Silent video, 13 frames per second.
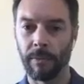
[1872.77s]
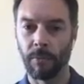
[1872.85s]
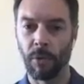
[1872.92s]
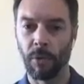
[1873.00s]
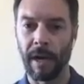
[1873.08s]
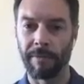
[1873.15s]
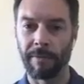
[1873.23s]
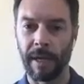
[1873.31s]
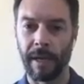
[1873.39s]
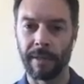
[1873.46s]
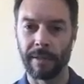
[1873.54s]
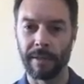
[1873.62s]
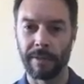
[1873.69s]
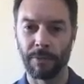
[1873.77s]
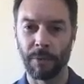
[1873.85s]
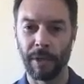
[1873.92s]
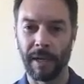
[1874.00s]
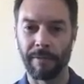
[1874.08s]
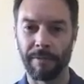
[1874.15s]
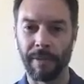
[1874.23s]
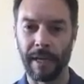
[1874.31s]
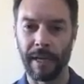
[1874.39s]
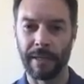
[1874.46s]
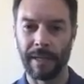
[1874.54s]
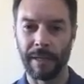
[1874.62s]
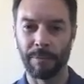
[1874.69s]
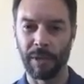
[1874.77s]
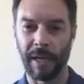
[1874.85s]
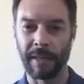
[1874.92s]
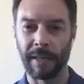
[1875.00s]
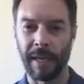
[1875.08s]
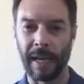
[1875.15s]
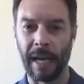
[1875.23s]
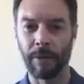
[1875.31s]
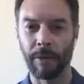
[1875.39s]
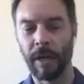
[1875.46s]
we'll have that plan laid out.